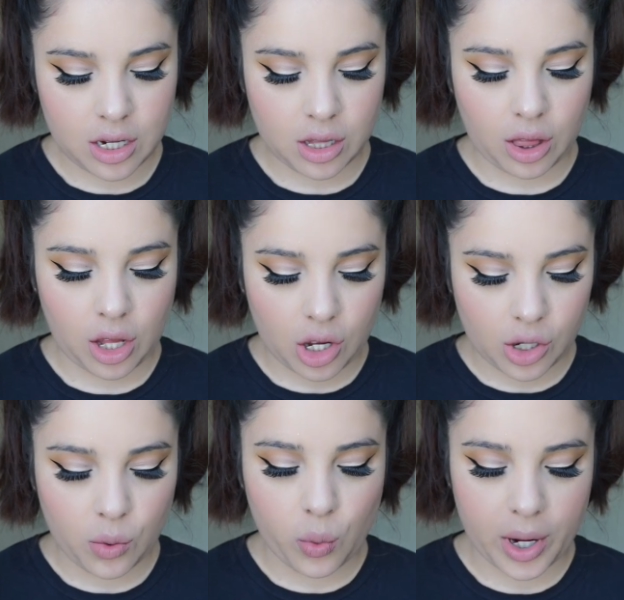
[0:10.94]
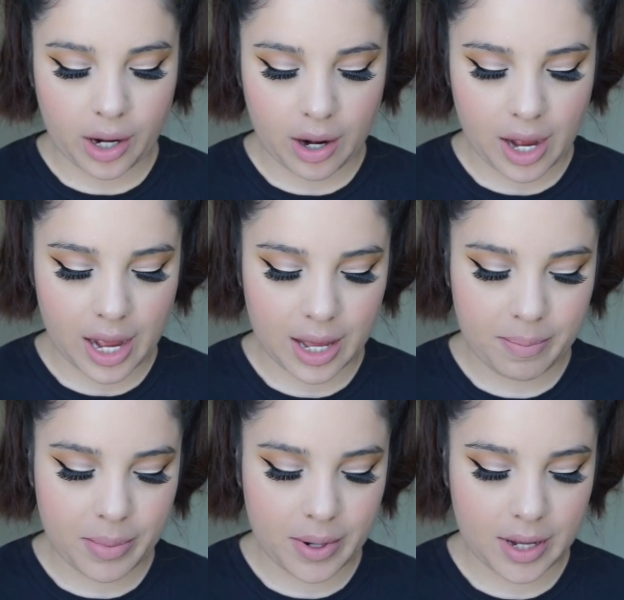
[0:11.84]
Long Wear
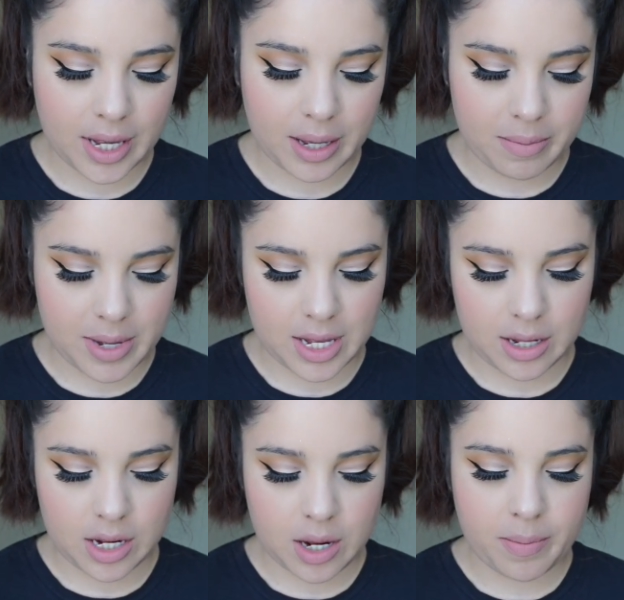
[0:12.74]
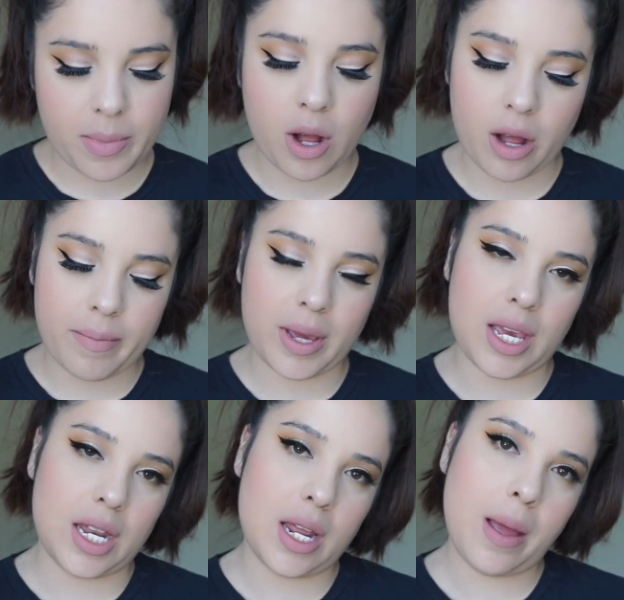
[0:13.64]
High Pigment
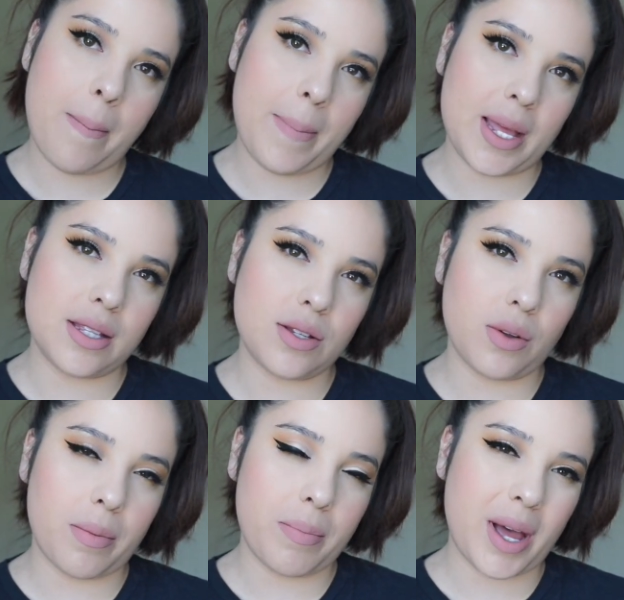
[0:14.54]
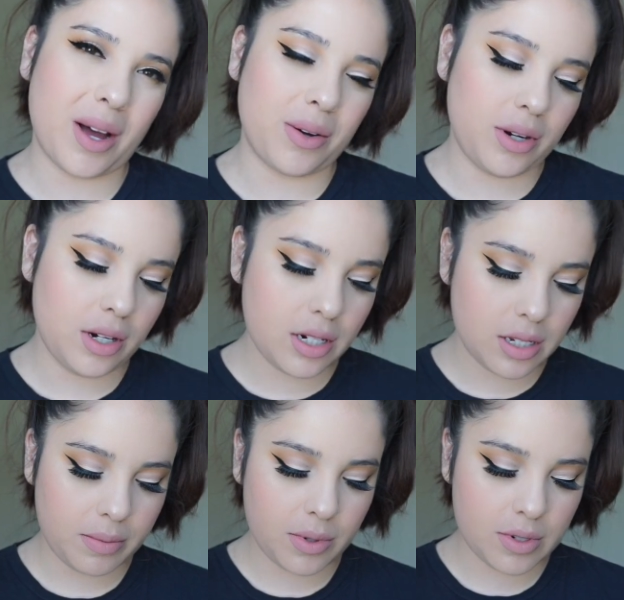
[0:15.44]
Pomade Pencil and Powder,
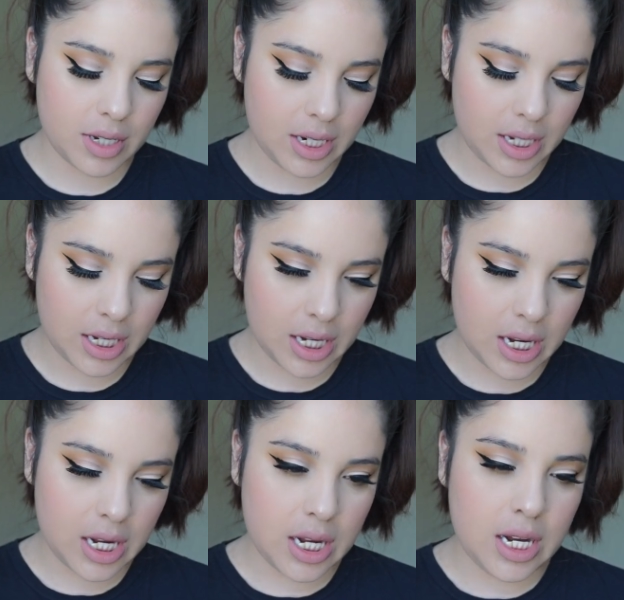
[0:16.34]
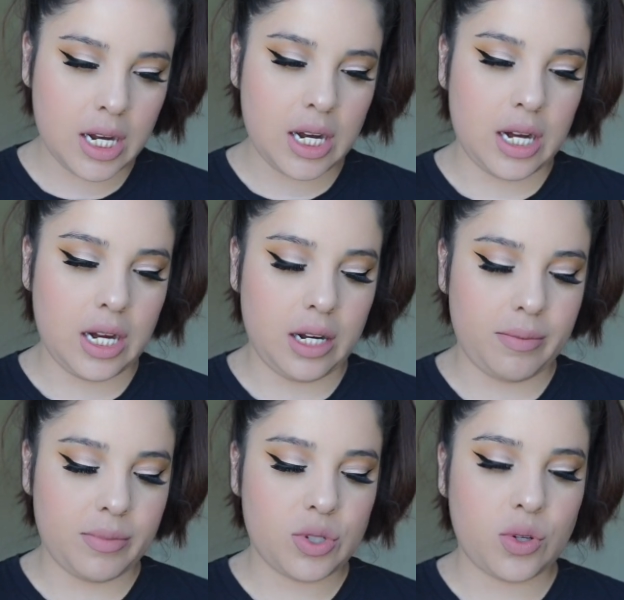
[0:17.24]
supposedly.
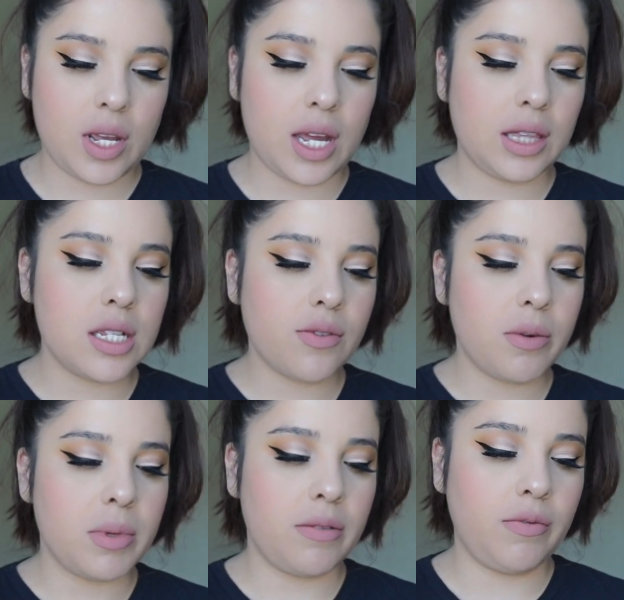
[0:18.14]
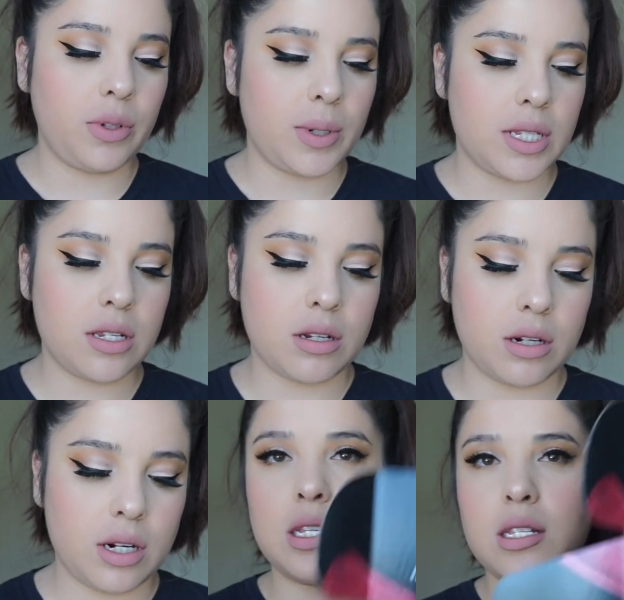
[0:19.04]
So I got this from
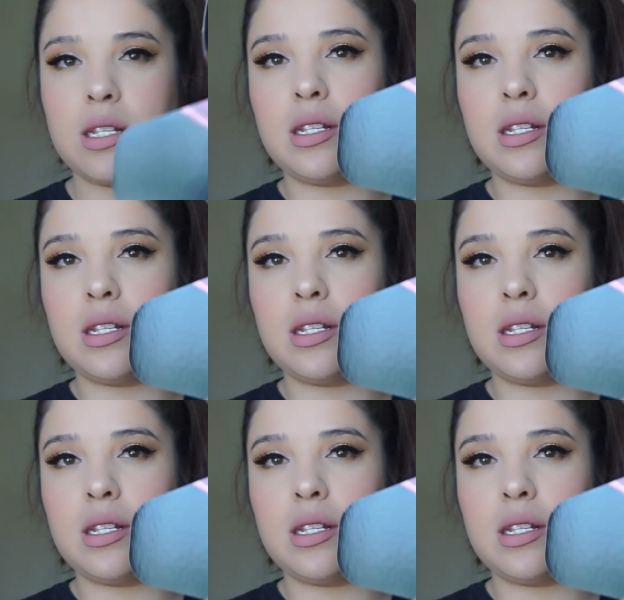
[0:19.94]
Influenster. This